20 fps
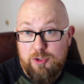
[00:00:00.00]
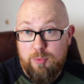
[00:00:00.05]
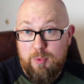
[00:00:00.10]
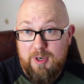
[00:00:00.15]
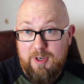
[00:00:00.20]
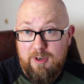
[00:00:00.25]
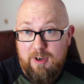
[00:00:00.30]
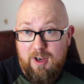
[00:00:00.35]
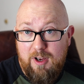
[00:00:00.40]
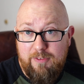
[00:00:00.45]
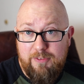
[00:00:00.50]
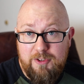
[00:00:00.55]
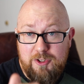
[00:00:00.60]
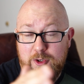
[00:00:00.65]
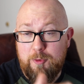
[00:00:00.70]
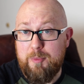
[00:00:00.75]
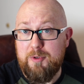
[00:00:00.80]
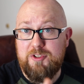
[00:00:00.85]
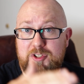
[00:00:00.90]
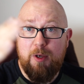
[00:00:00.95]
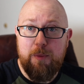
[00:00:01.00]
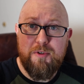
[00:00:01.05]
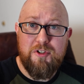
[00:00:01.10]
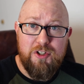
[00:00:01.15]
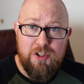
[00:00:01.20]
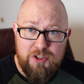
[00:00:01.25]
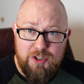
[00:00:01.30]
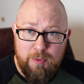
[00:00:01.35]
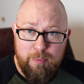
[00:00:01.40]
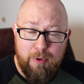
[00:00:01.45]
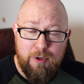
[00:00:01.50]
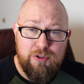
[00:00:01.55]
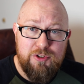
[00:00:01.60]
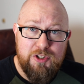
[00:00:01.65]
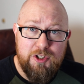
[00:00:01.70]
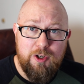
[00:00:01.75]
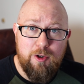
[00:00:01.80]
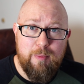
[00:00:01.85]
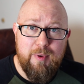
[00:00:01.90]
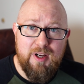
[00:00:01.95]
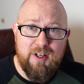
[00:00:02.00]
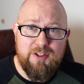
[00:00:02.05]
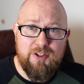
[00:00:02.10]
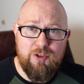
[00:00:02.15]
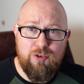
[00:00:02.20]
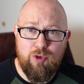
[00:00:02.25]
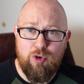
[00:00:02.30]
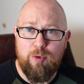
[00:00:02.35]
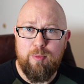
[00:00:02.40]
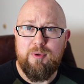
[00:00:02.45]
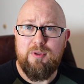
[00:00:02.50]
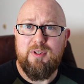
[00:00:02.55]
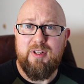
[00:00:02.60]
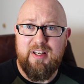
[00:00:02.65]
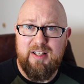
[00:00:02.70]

to wear off and your perception is supposed to go back to normal,